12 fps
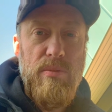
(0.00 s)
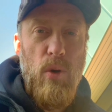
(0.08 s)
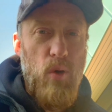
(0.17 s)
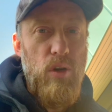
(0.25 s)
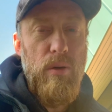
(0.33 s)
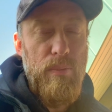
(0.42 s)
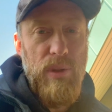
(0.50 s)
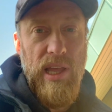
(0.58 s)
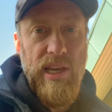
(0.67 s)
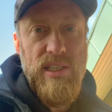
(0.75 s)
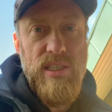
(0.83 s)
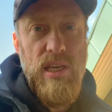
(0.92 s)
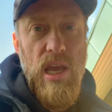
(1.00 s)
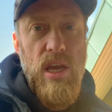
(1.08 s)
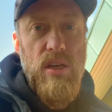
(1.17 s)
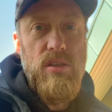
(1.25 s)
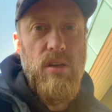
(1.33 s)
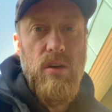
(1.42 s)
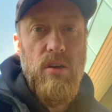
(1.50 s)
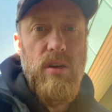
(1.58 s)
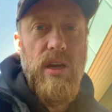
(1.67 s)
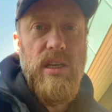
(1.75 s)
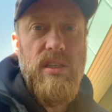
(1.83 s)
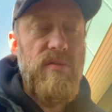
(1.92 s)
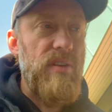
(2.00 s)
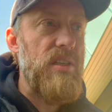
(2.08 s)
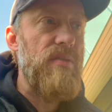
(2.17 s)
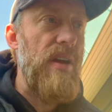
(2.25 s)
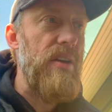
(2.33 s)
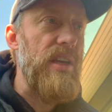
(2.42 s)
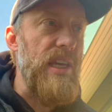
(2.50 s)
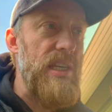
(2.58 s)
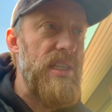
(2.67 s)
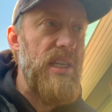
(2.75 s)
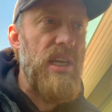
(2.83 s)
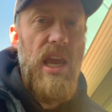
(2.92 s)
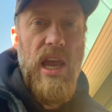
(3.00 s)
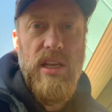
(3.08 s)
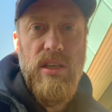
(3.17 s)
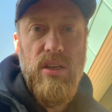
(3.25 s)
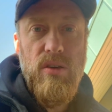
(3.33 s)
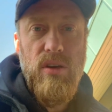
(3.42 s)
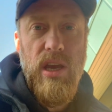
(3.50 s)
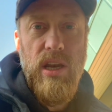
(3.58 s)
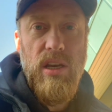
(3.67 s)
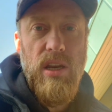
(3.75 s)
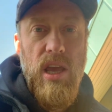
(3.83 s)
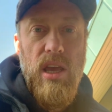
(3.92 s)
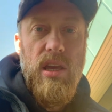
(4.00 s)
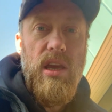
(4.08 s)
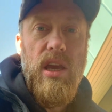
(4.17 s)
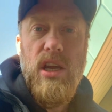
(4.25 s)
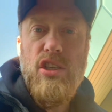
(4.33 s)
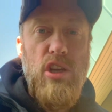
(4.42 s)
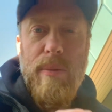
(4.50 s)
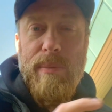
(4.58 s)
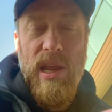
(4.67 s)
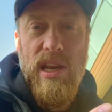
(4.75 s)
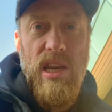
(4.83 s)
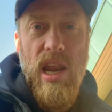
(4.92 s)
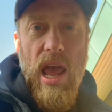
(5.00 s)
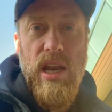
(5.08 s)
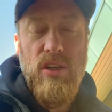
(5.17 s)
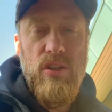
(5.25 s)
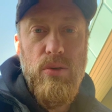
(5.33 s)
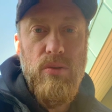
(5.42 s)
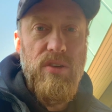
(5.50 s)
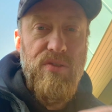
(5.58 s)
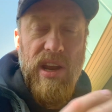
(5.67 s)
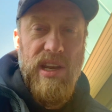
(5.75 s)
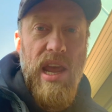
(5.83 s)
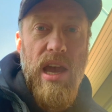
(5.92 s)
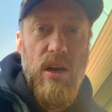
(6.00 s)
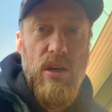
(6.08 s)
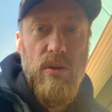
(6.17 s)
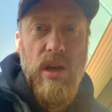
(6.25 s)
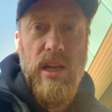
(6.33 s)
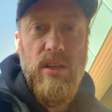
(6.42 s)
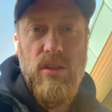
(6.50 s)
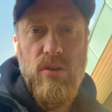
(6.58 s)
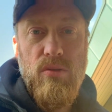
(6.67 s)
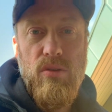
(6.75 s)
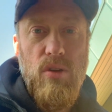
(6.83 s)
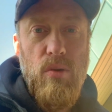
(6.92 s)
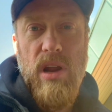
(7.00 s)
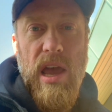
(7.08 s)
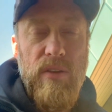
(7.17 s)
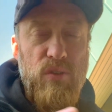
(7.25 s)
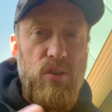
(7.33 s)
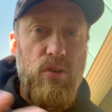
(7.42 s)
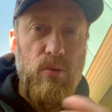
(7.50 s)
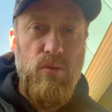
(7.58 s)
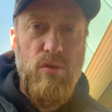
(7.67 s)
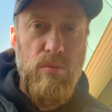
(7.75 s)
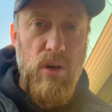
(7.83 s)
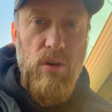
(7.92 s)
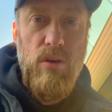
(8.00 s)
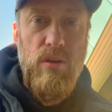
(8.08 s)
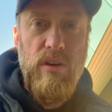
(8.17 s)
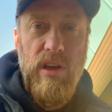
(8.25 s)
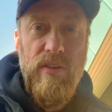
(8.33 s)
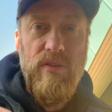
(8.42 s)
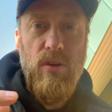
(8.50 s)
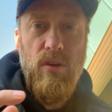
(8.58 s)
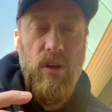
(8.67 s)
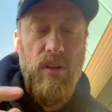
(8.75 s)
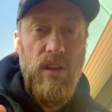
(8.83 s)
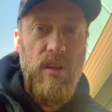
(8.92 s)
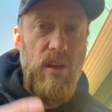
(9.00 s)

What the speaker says: more complex. So it's very easy, and you can jump in and do it right now, and you don't have to do it tomorrow if you're not